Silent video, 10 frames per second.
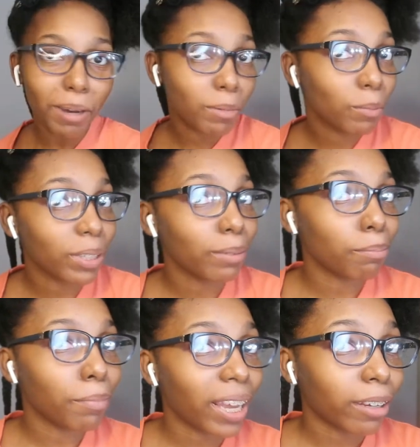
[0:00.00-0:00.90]
gonna be
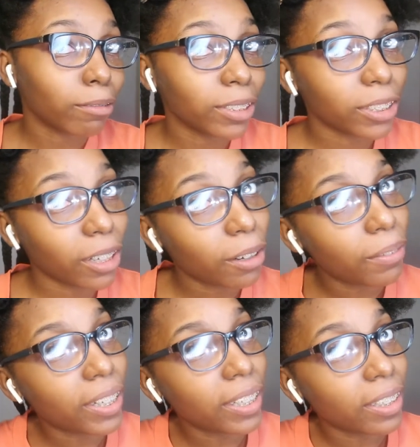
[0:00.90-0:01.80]
back with
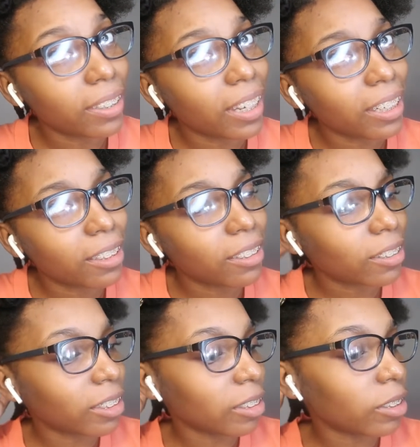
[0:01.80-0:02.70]
y'all when I get like
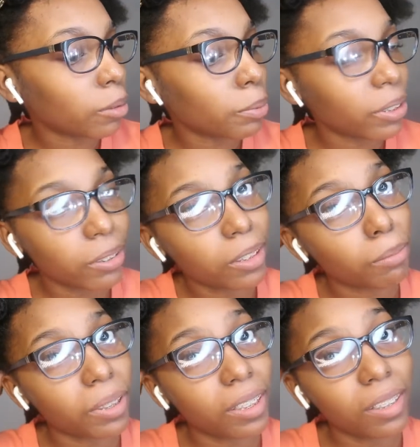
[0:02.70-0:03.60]
close up here or
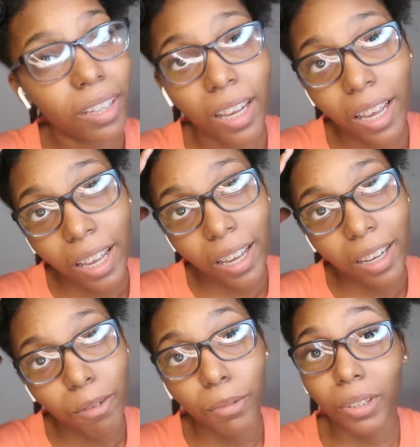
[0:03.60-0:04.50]
something.
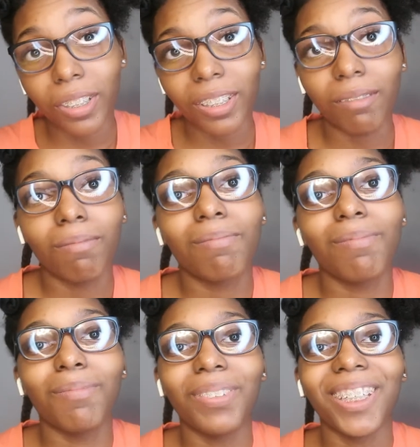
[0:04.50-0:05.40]
We'll see,
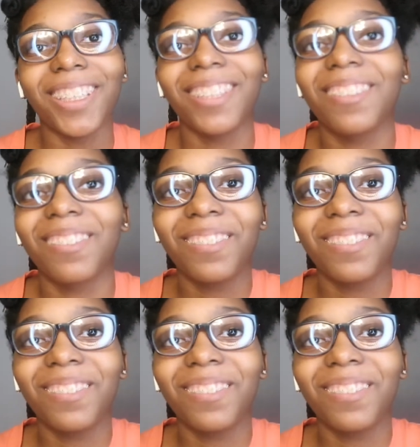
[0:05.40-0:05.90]
but yeah.